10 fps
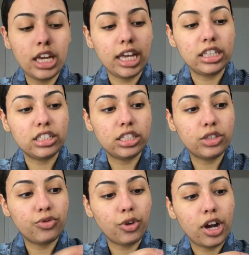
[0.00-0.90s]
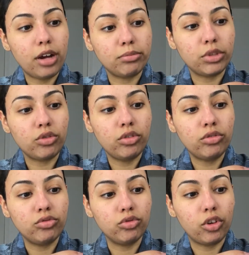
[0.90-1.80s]
and this is from
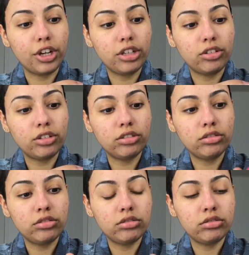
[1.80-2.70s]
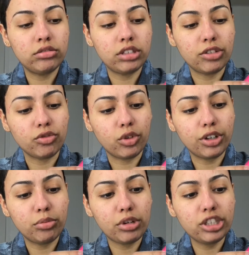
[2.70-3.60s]
Royal. They're
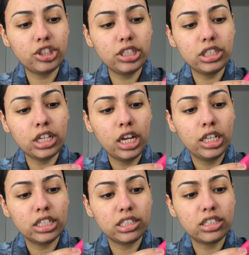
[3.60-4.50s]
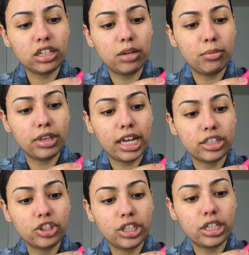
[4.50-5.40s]
Royal brushes. This is the
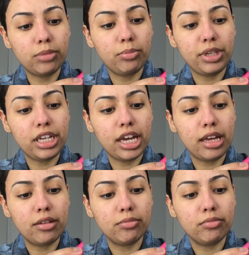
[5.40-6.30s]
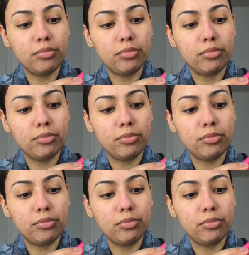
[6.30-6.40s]
Complexion BMD